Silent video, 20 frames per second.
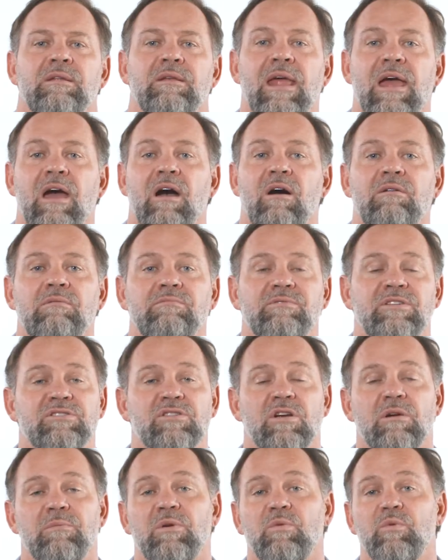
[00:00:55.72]
Now,
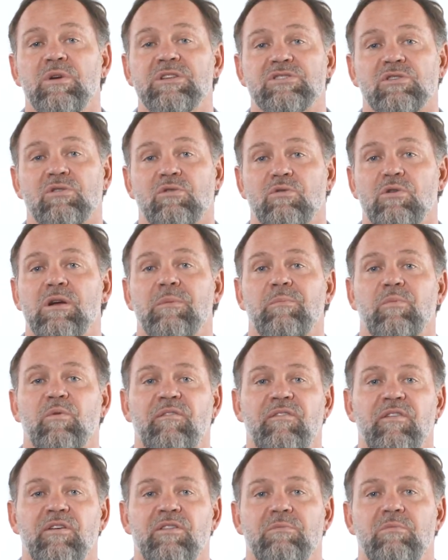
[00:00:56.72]
determine which grip will
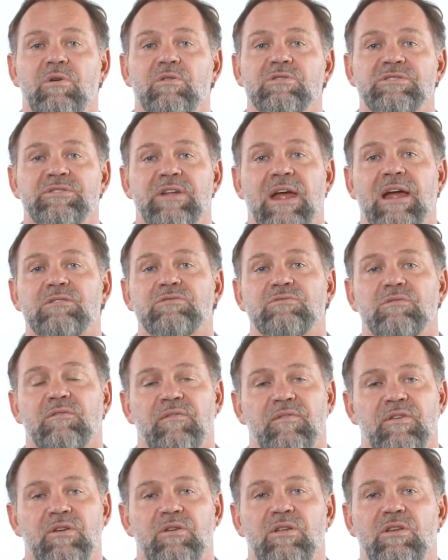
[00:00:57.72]
feel the most natural
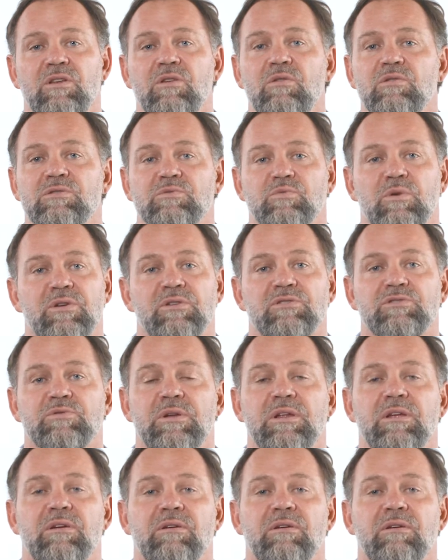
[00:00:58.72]
for you to use while you're treating